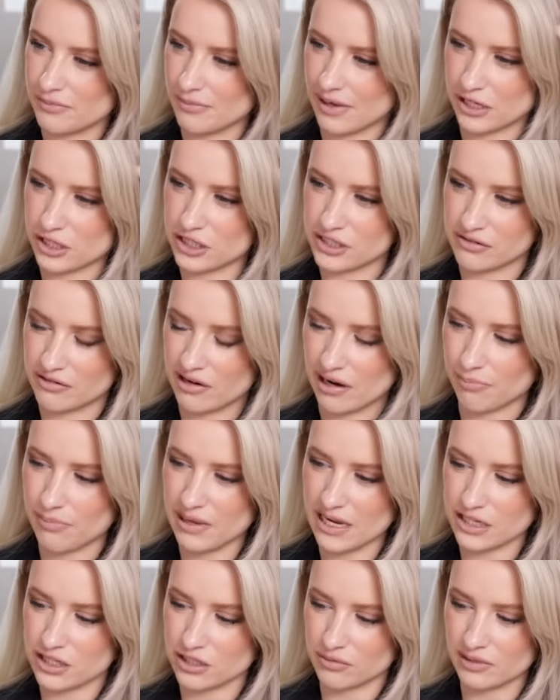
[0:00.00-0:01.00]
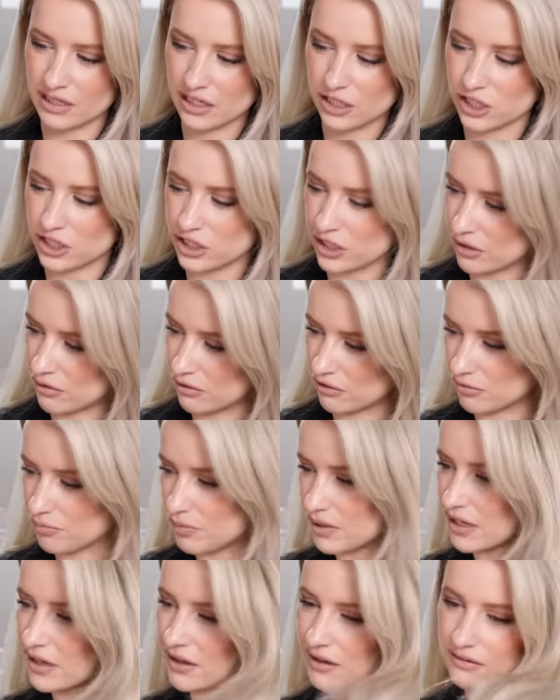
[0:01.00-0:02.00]
in Manchester and I picked up these shoes
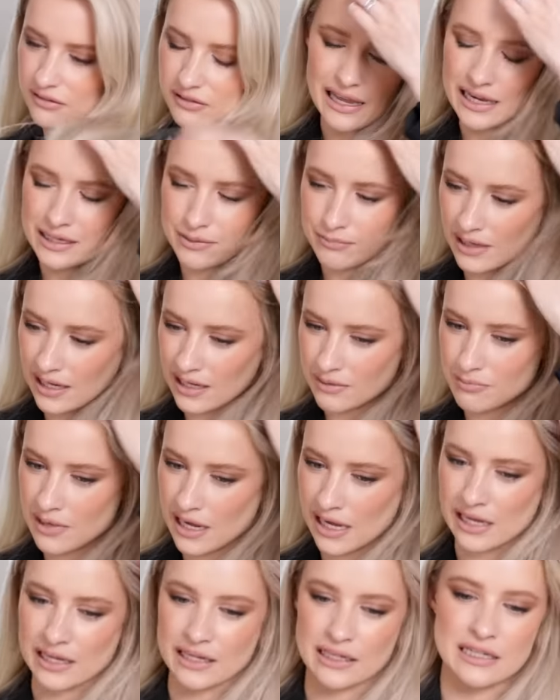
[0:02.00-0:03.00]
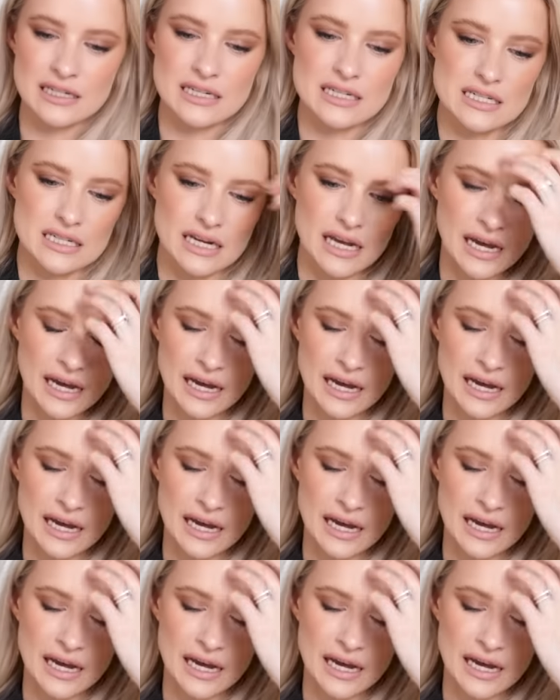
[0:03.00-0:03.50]
because in my mind